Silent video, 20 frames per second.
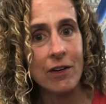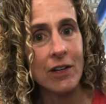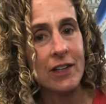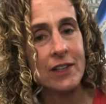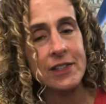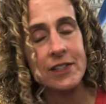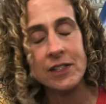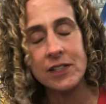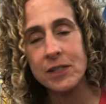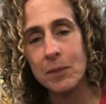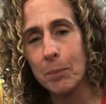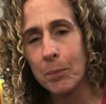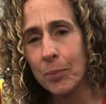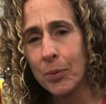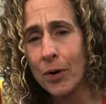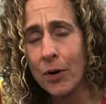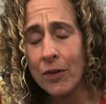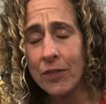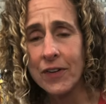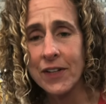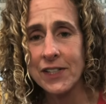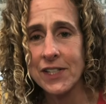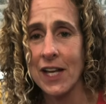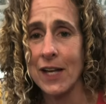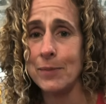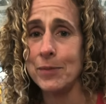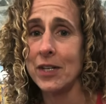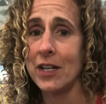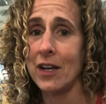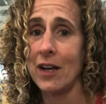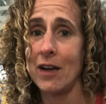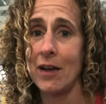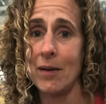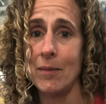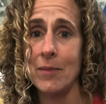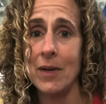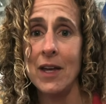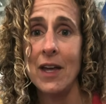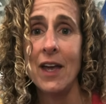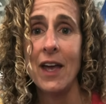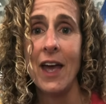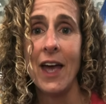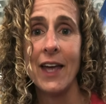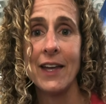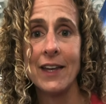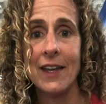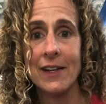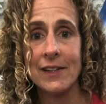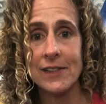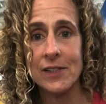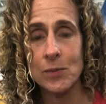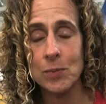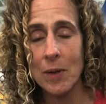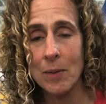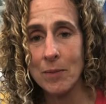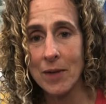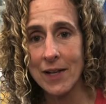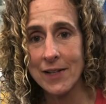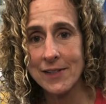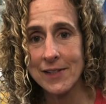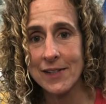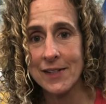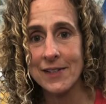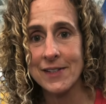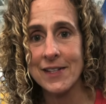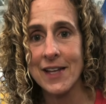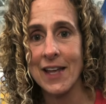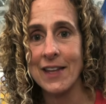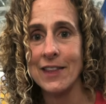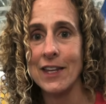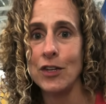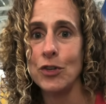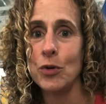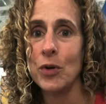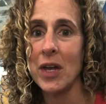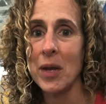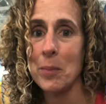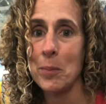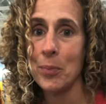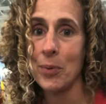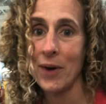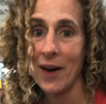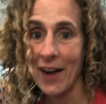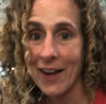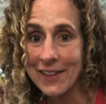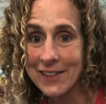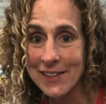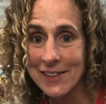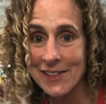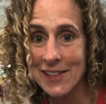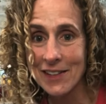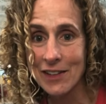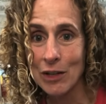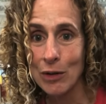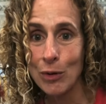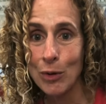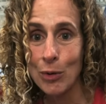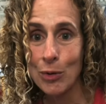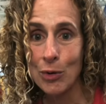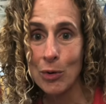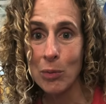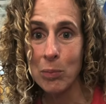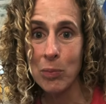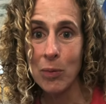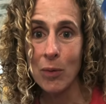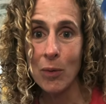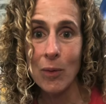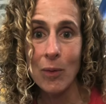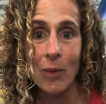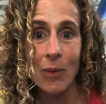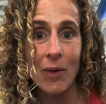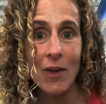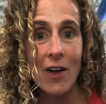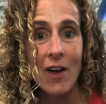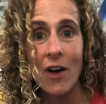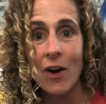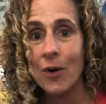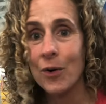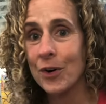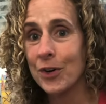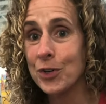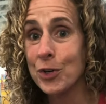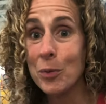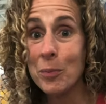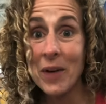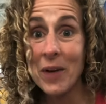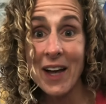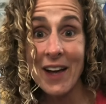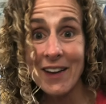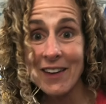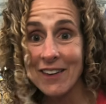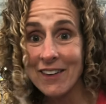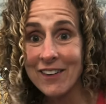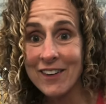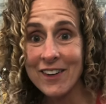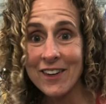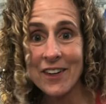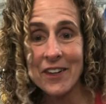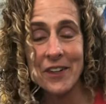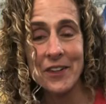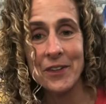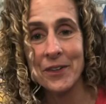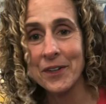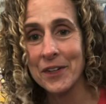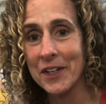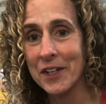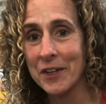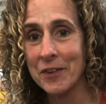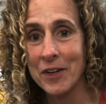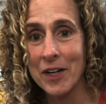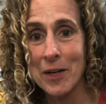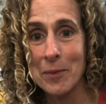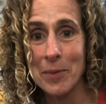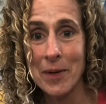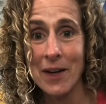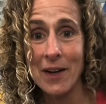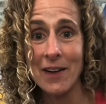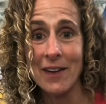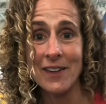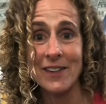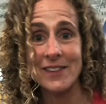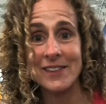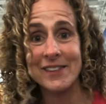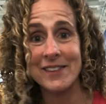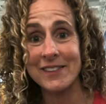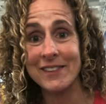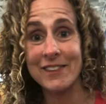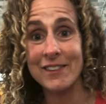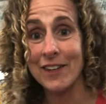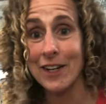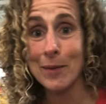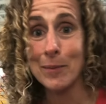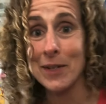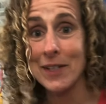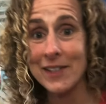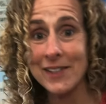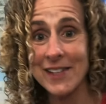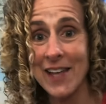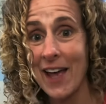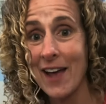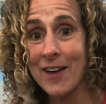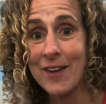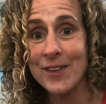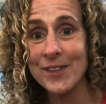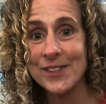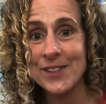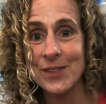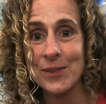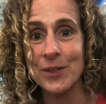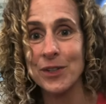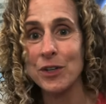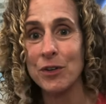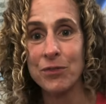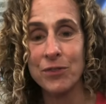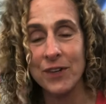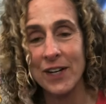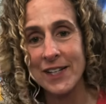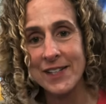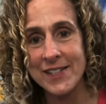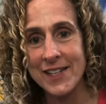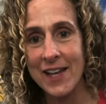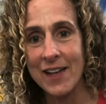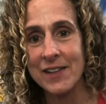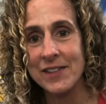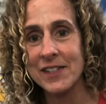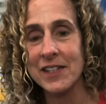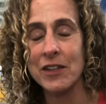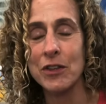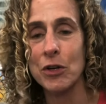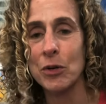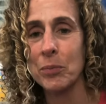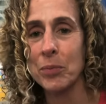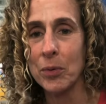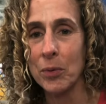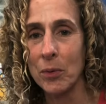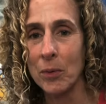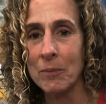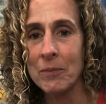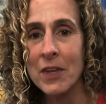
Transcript: This is a perfect time to come and get swim lessons, and then you can practice at the local pool or in your backyard or at grandpa's and grandma's house or your friend's house at their pool.